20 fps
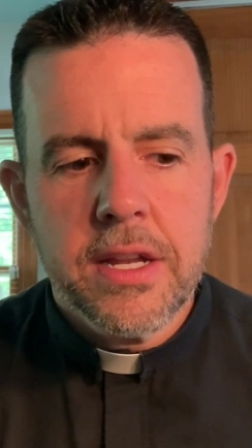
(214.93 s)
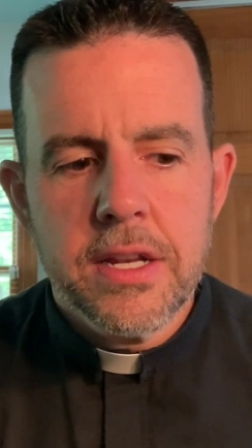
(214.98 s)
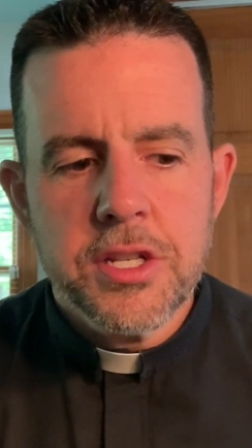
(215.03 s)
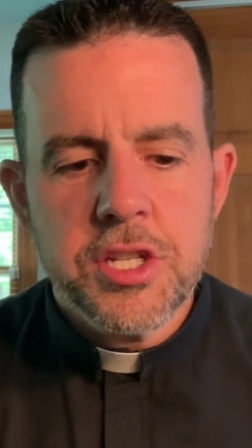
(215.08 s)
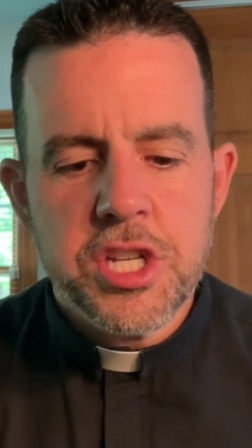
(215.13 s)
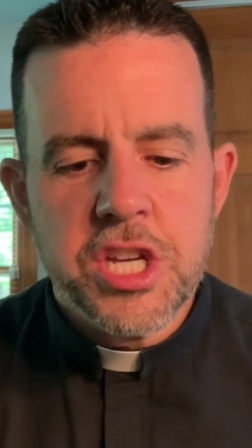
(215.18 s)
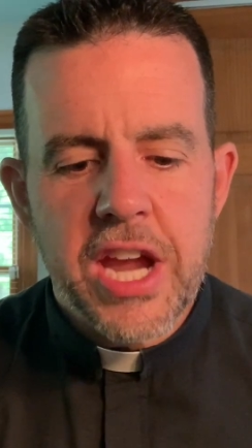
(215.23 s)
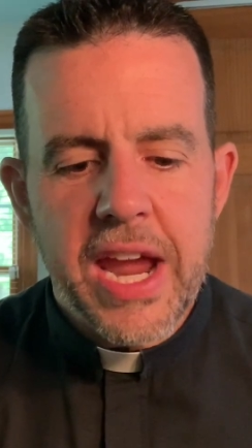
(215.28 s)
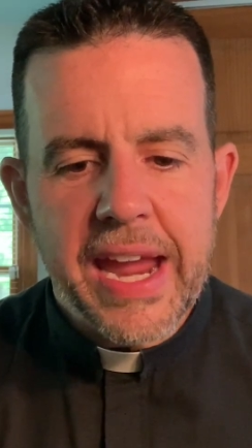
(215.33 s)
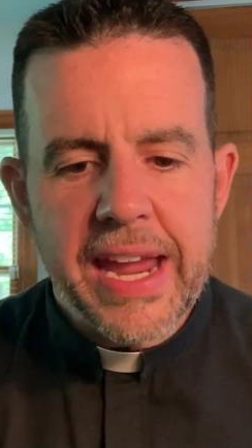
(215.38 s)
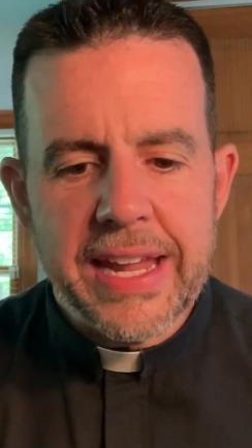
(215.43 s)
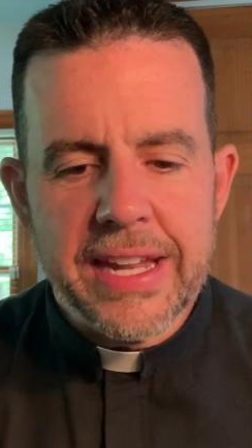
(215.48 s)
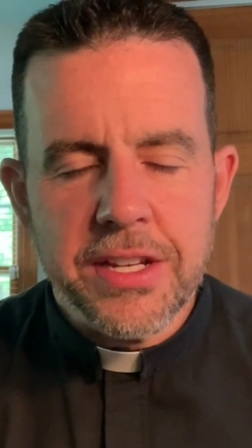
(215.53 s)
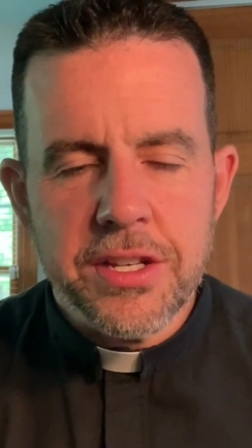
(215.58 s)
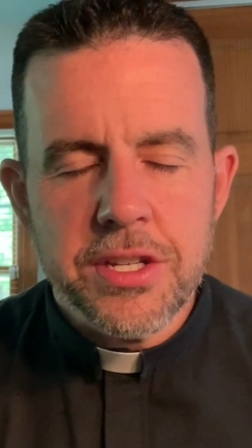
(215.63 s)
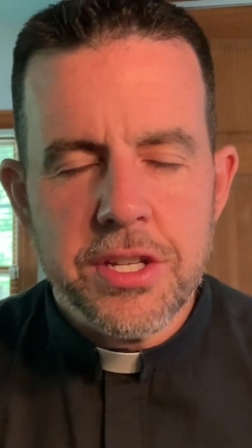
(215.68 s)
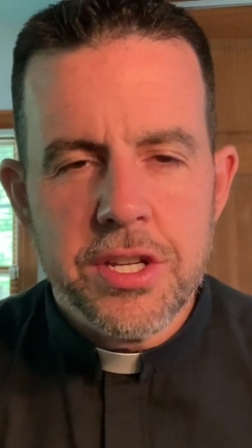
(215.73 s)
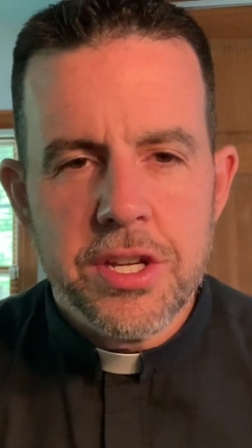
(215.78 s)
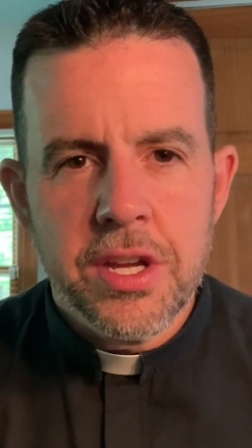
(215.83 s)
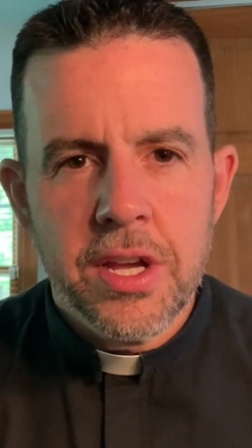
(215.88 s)

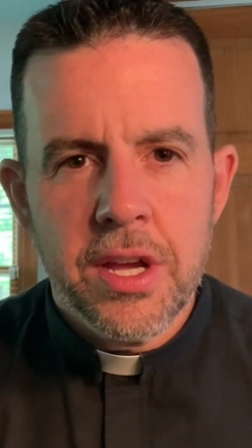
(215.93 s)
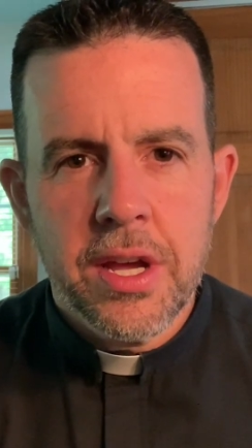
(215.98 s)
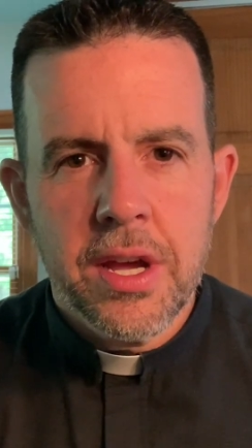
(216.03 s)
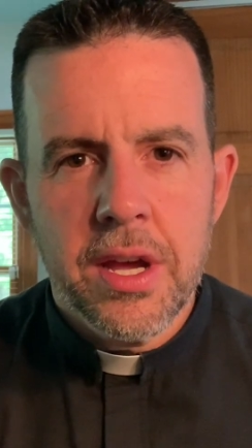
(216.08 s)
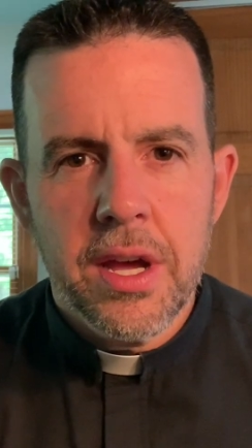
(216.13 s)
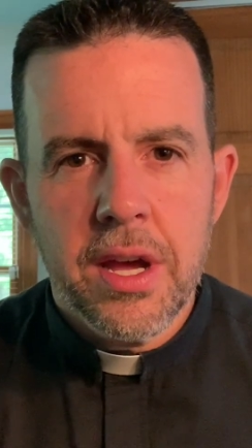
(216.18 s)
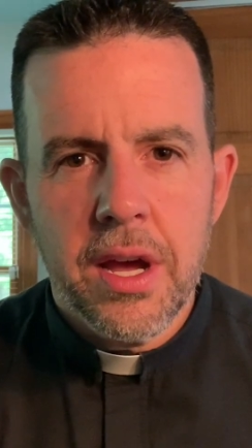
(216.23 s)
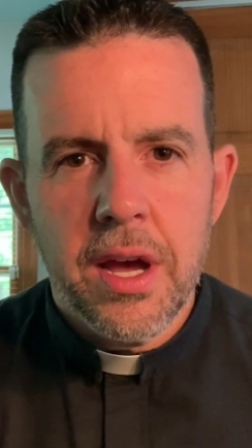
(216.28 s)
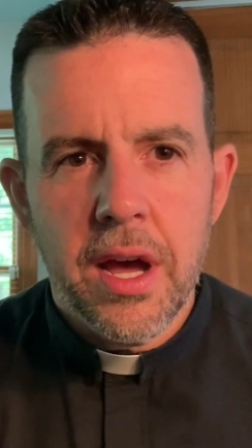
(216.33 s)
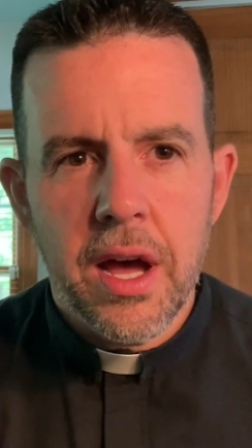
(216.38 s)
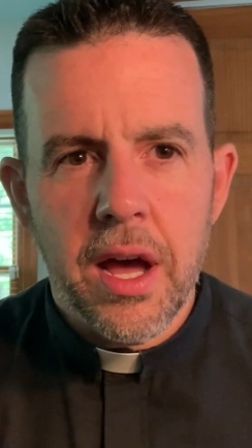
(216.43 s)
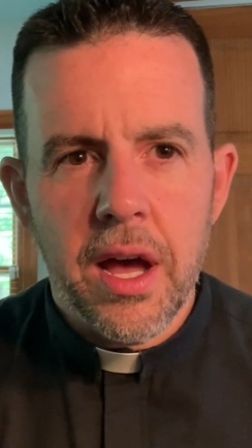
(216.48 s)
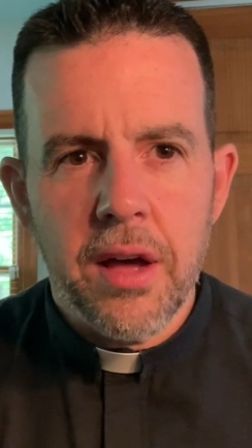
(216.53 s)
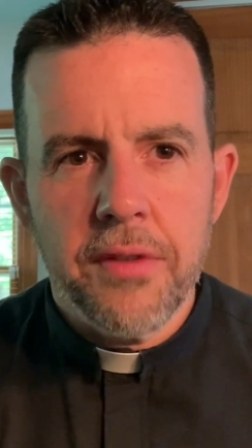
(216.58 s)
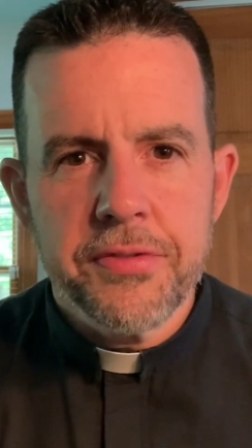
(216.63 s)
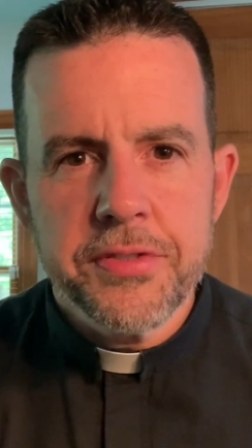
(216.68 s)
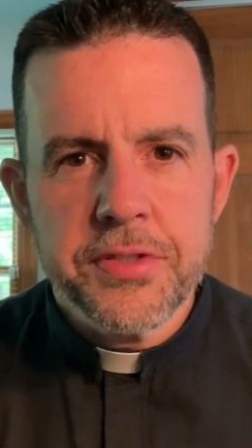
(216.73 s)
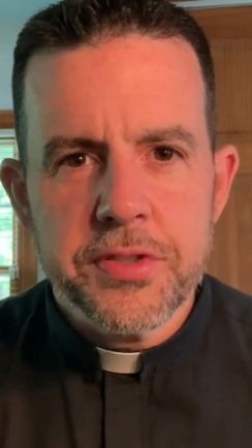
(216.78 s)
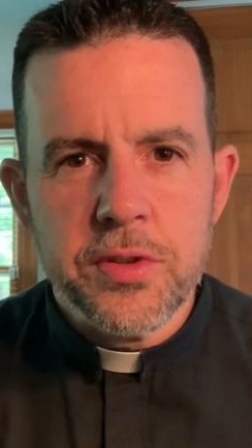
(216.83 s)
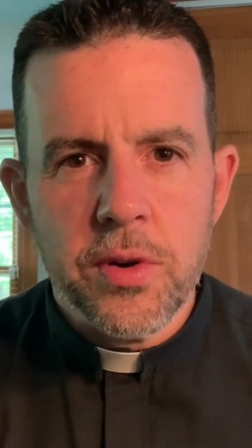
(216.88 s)
change
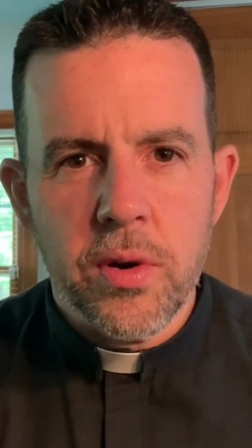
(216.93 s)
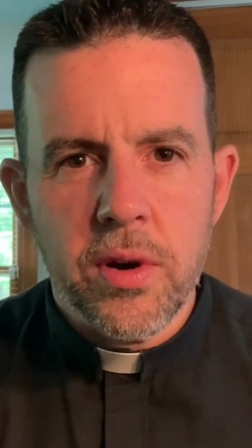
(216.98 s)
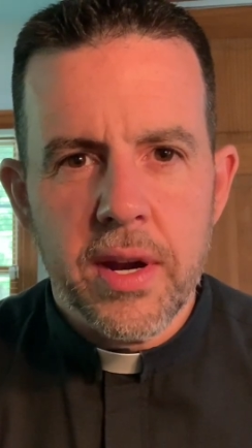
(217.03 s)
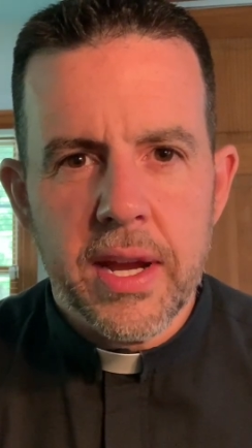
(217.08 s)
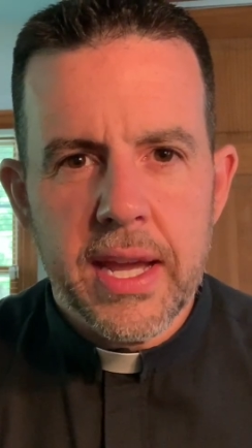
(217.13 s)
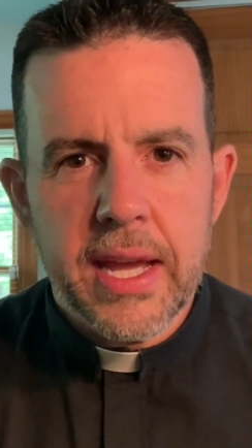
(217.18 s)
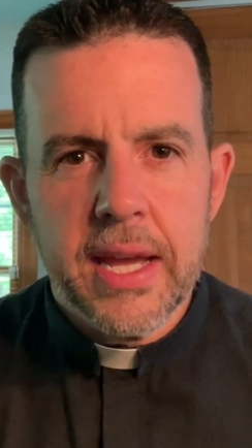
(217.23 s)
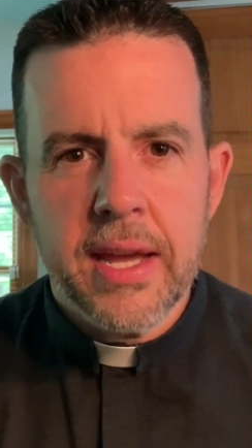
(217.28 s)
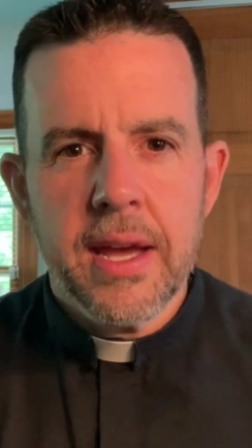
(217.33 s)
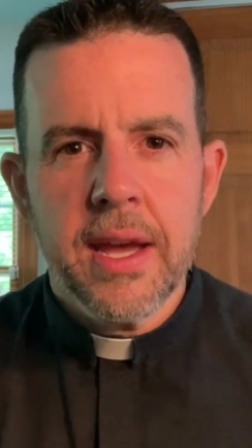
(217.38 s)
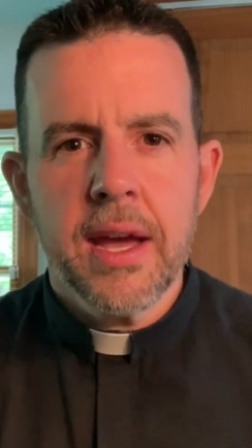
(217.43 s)
of story?